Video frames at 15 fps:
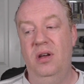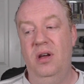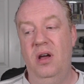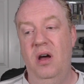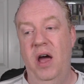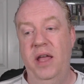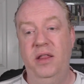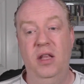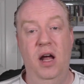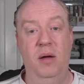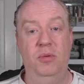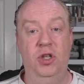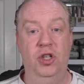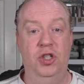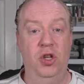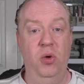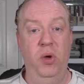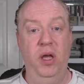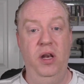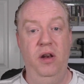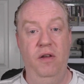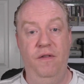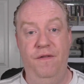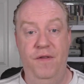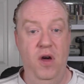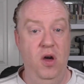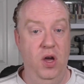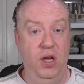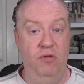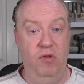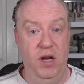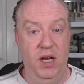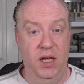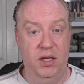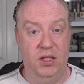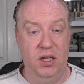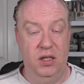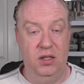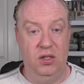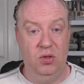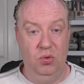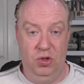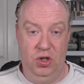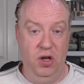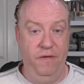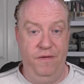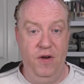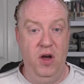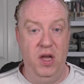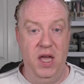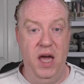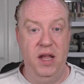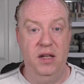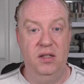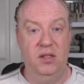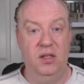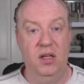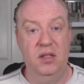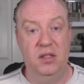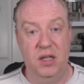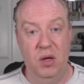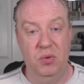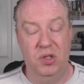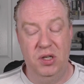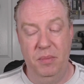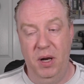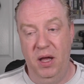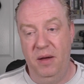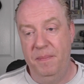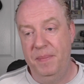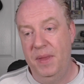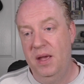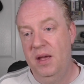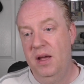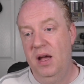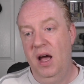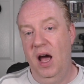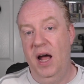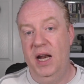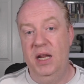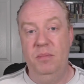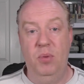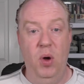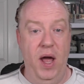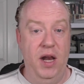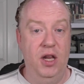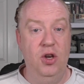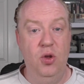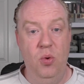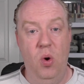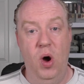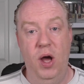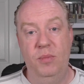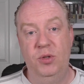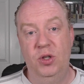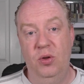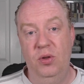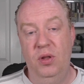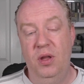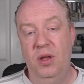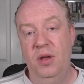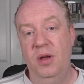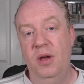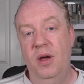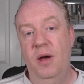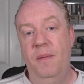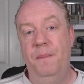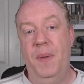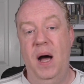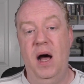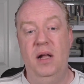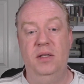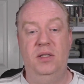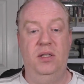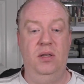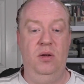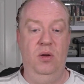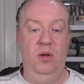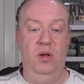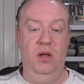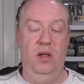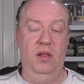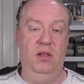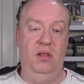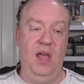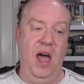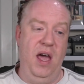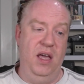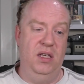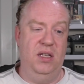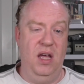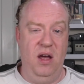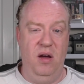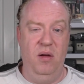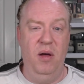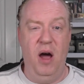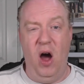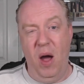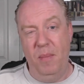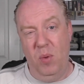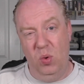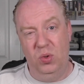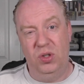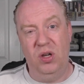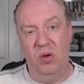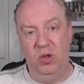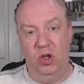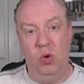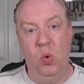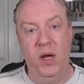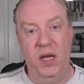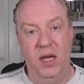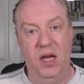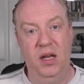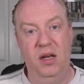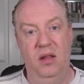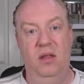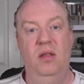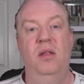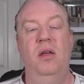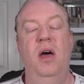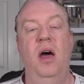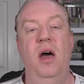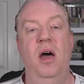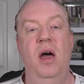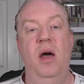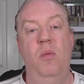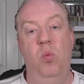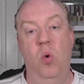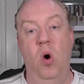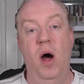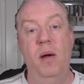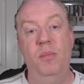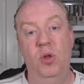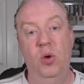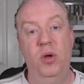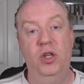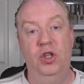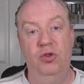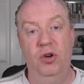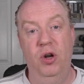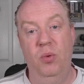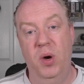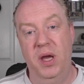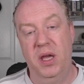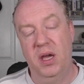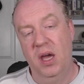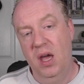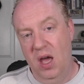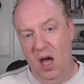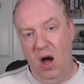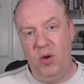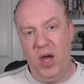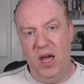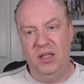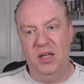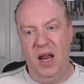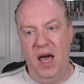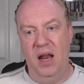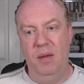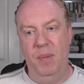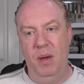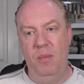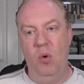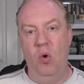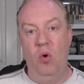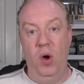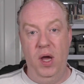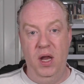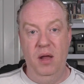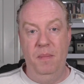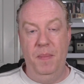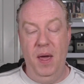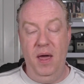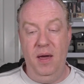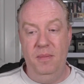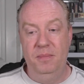I ended up just doing 30 relistings or 30 end and sell similar. I didn't put any new items on, but that is how I'm also tweaking what I'm doing during the week. I'll get into that in a bit more in a bit.